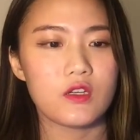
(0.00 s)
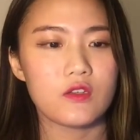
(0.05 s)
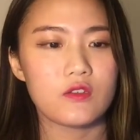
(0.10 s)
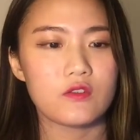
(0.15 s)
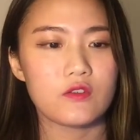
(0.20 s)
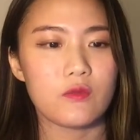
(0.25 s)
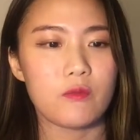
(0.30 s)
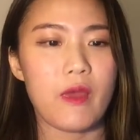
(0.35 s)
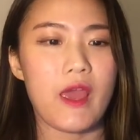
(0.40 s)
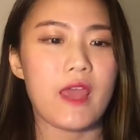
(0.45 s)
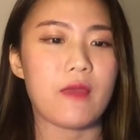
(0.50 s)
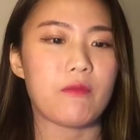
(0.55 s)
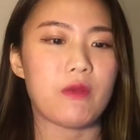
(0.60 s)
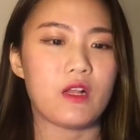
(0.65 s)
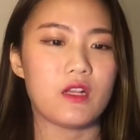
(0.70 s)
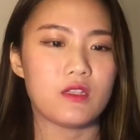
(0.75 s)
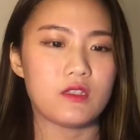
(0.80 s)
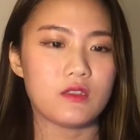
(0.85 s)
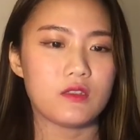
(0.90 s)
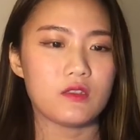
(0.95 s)
So
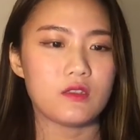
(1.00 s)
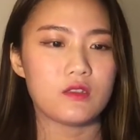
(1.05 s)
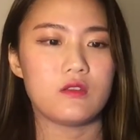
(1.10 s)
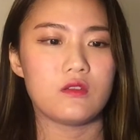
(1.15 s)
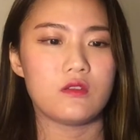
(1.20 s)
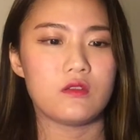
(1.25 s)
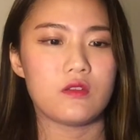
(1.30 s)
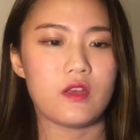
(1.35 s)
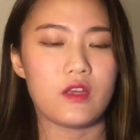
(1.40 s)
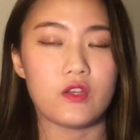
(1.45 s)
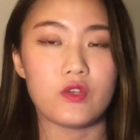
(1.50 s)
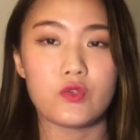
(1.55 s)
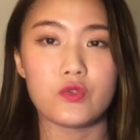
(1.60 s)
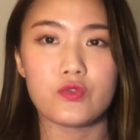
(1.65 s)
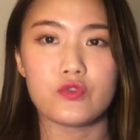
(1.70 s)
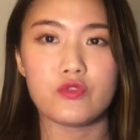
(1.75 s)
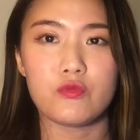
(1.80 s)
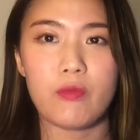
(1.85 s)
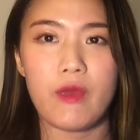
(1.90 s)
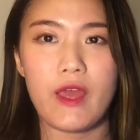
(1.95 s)
PayPal,
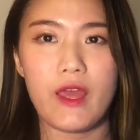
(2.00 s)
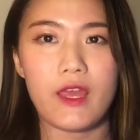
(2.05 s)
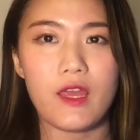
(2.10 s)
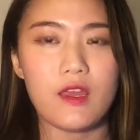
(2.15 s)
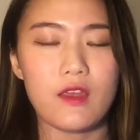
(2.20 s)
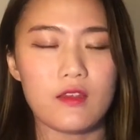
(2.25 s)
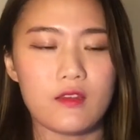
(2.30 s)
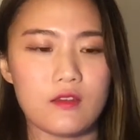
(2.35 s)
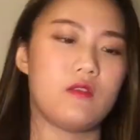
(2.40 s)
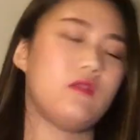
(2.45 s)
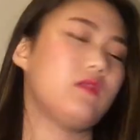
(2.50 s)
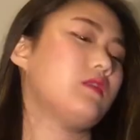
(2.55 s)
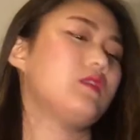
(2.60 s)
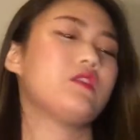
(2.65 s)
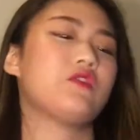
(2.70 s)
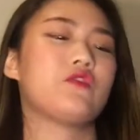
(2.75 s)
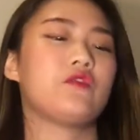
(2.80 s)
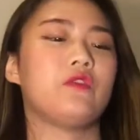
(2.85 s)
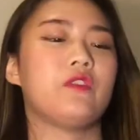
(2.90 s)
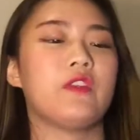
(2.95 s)
Google Pay.
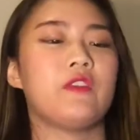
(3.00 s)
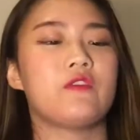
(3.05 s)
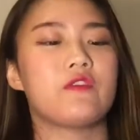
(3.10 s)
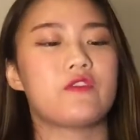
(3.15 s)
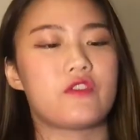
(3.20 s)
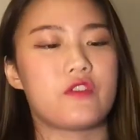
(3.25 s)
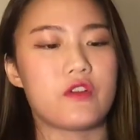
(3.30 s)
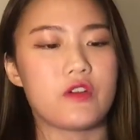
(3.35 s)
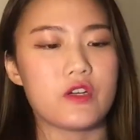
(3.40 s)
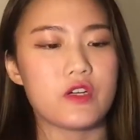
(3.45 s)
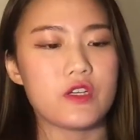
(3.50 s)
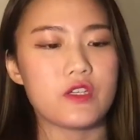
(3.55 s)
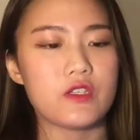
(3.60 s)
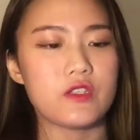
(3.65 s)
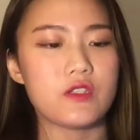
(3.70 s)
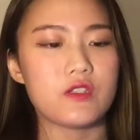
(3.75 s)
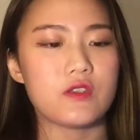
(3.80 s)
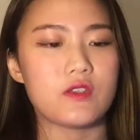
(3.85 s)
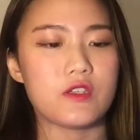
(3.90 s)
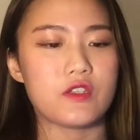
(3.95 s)
Digital
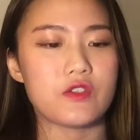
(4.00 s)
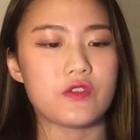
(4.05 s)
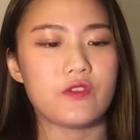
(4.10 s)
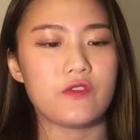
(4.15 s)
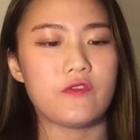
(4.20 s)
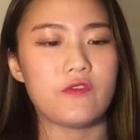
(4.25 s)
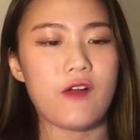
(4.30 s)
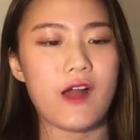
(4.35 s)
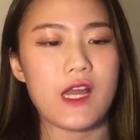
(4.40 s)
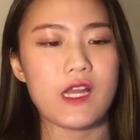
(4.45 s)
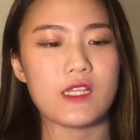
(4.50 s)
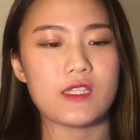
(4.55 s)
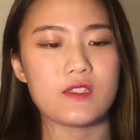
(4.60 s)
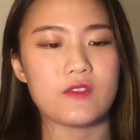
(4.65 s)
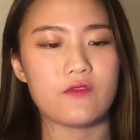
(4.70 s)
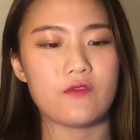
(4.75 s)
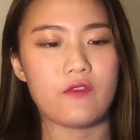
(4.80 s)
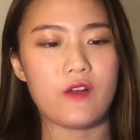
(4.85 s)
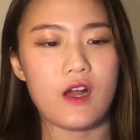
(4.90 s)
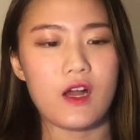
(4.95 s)
insurance, digital finance
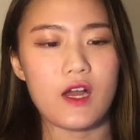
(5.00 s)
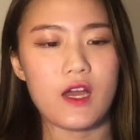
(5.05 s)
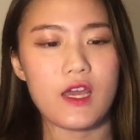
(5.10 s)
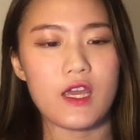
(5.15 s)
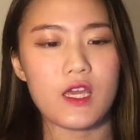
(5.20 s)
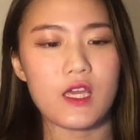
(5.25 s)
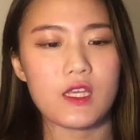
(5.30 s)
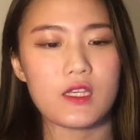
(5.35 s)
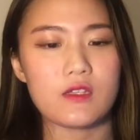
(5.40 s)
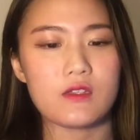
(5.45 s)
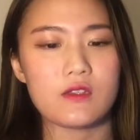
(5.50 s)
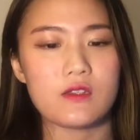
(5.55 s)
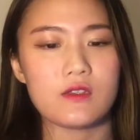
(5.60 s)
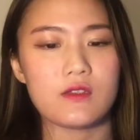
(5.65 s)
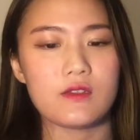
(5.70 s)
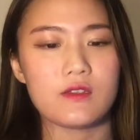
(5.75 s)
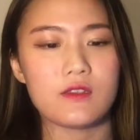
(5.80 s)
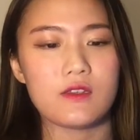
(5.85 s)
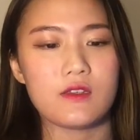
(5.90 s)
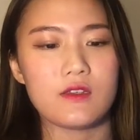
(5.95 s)
advice.
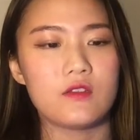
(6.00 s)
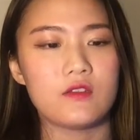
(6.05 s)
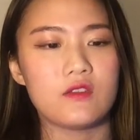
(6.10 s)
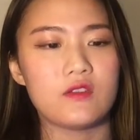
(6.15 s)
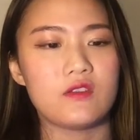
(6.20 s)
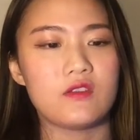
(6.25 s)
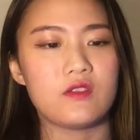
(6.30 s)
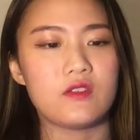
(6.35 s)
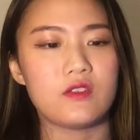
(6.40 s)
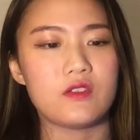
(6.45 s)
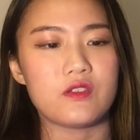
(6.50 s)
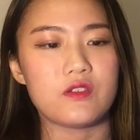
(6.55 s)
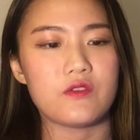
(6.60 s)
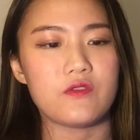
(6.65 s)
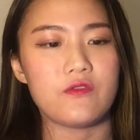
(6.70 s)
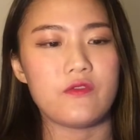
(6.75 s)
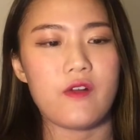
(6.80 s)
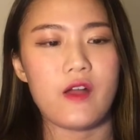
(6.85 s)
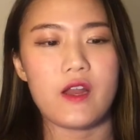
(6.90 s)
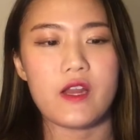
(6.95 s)
So digital
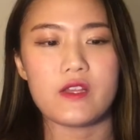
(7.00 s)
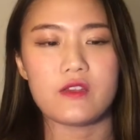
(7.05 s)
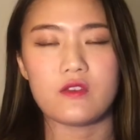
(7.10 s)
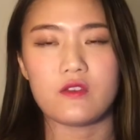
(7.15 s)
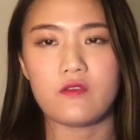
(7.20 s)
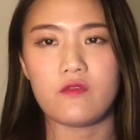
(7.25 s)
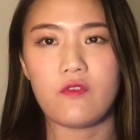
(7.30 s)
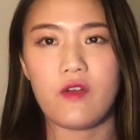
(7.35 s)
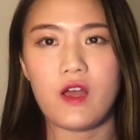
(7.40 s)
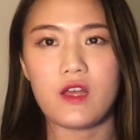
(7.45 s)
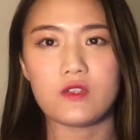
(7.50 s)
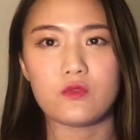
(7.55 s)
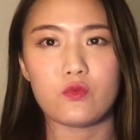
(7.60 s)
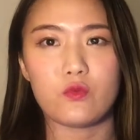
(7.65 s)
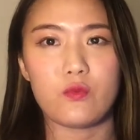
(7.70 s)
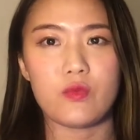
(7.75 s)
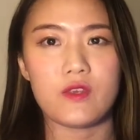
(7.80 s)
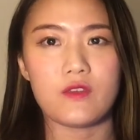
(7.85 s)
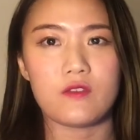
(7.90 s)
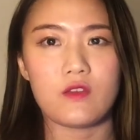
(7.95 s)
finance advice
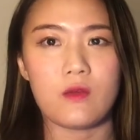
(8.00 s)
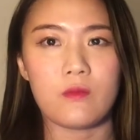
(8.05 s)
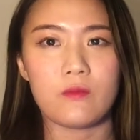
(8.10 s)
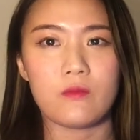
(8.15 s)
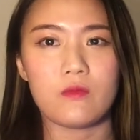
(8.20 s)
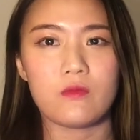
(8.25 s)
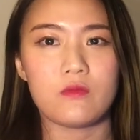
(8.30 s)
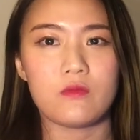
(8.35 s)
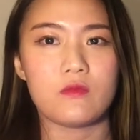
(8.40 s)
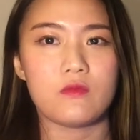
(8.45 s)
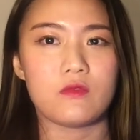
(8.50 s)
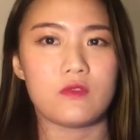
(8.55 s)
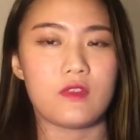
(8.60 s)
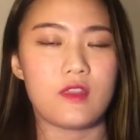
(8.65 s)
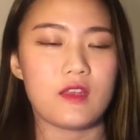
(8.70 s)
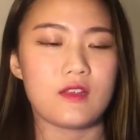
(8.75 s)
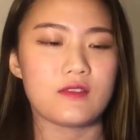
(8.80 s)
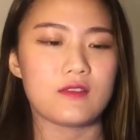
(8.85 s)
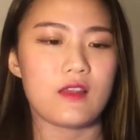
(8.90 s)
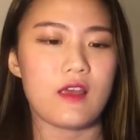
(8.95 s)
would be some
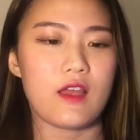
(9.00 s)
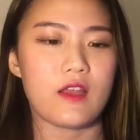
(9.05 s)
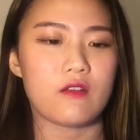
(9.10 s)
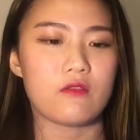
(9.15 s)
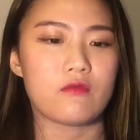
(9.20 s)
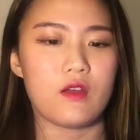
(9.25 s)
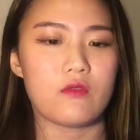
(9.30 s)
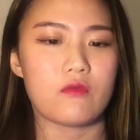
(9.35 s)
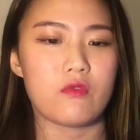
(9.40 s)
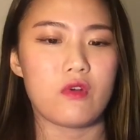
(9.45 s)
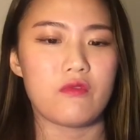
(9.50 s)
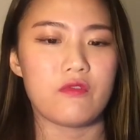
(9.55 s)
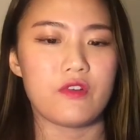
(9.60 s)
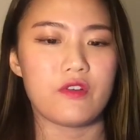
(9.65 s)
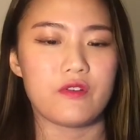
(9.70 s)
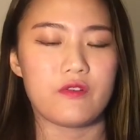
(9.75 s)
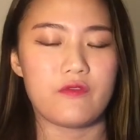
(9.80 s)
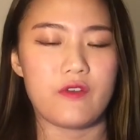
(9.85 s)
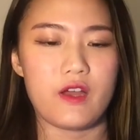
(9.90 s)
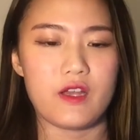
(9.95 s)
things like
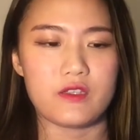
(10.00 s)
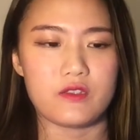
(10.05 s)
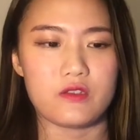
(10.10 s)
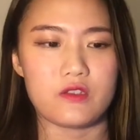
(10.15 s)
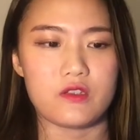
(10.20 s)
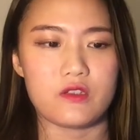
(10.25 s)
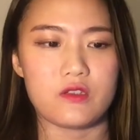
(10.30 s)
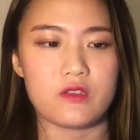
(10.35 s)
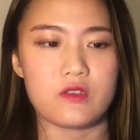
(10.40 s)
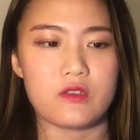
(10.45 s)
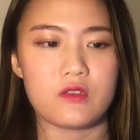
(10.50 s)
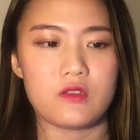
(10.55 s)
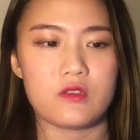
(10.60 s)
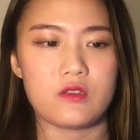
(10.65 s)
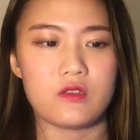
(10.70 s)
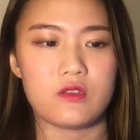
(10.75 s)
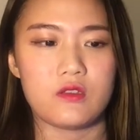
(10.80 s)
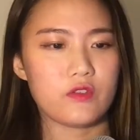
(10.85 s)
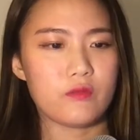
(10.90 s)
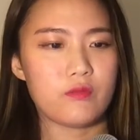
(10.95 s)
robo-advisors.
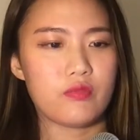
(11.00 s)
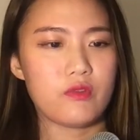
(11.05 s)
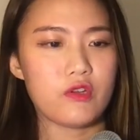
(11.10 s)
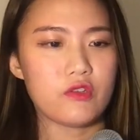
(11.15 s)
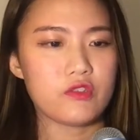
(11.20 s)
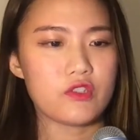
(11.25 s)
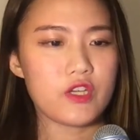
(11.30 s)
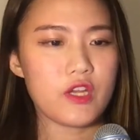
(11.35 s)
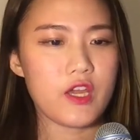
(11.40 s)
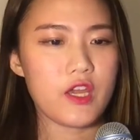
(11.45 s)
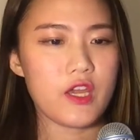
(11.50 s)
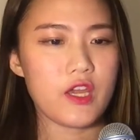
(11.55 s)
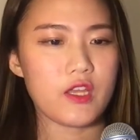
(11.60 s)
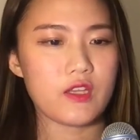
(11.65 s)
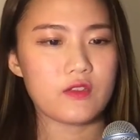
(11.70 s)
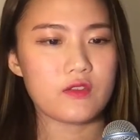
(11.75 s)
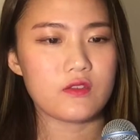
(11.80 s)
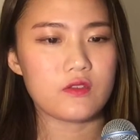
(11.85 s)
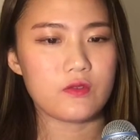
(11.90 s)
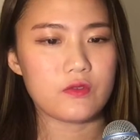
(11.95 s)
So
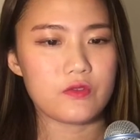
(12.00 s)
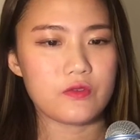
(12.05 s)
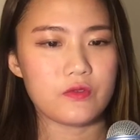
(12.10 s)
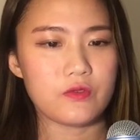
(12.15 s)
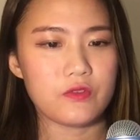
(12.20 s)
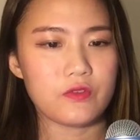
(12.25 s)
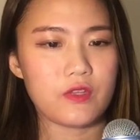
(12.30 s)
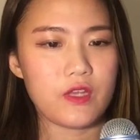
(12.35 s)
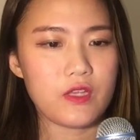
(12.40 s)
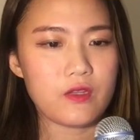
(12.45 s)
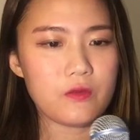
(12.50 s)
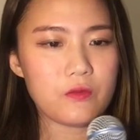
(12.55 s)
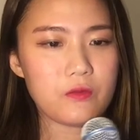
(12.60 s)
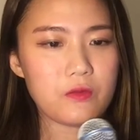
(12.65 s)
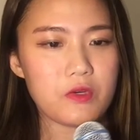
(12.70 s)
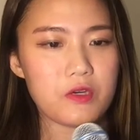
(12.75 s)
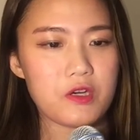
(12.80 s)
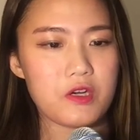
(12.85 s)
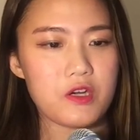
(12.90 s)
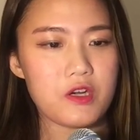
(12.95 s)
blockchain, social
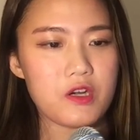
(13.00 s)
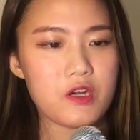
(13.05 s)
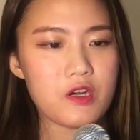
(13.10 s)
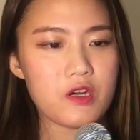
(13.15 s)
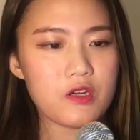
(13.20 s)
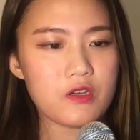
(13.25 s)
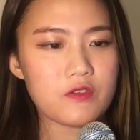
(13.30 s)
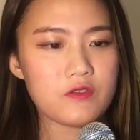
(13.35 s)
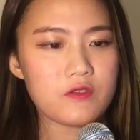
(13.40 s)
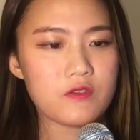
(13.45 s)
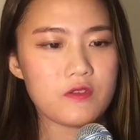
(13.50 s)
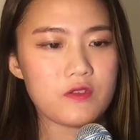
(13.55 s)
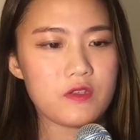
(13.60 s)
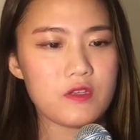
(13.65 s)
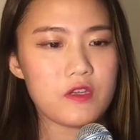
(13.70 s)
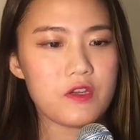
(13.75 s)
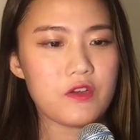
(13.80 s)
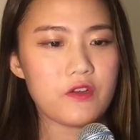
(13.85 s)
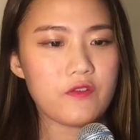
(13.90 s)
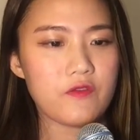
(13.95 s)
networks,
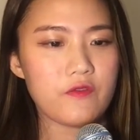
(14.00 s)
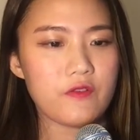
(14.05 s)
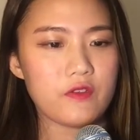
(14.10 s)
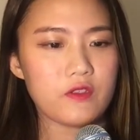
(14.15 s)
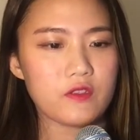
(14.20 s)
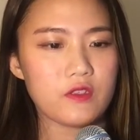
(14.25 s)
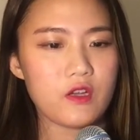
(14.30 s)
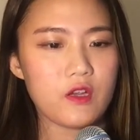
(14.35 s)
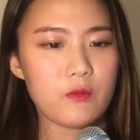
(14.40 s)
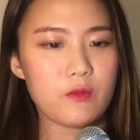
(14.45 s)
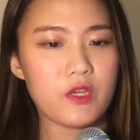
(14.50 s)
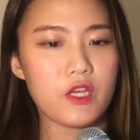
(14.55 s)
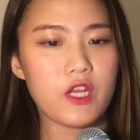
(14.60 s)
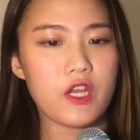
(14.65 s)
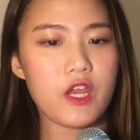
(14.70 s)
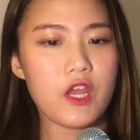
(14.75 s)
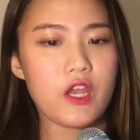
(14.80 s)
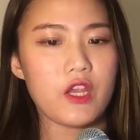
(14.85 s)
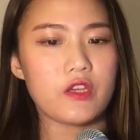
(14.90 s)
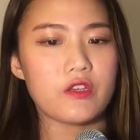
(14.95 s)
near-field
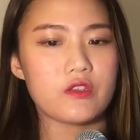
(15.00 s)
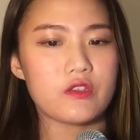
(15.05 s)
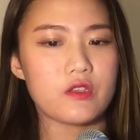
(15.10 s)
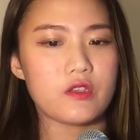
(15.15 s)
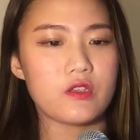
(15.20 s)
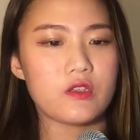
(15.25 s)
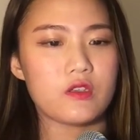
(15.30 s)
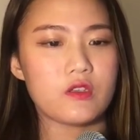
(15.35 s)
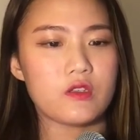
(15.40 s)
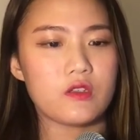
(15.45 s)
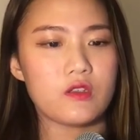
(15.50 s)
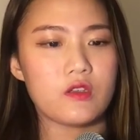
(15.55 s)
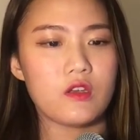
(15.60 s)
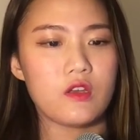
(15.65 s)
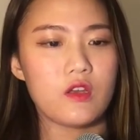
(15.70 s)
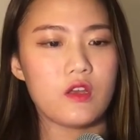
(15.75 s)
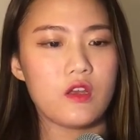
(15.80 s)
communication.